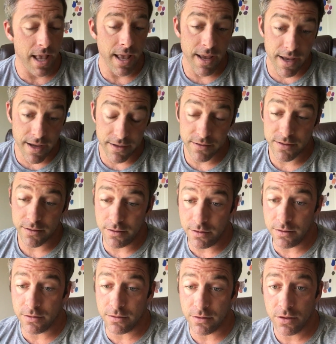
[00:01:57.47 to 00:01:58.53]
And,
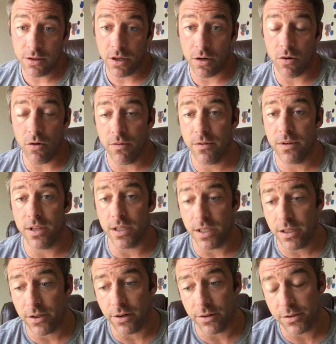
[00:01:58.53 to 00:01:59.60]
you know, over the
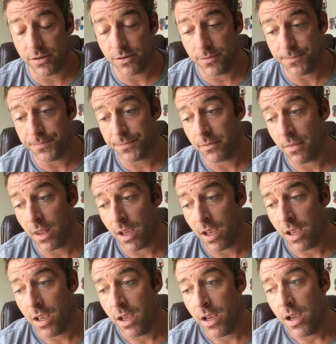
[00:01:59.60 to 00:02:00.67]
years,
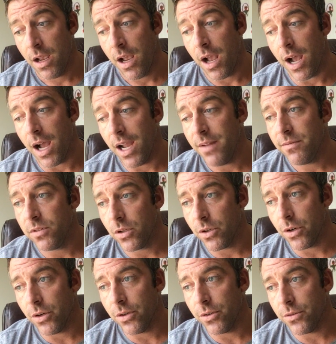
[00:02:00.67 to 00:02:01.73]
I've
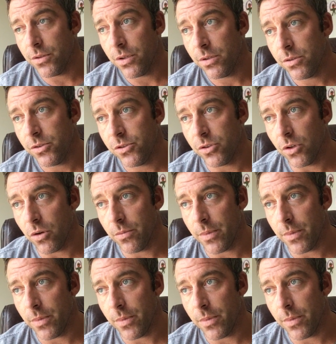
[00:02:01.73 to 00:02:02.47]
learned so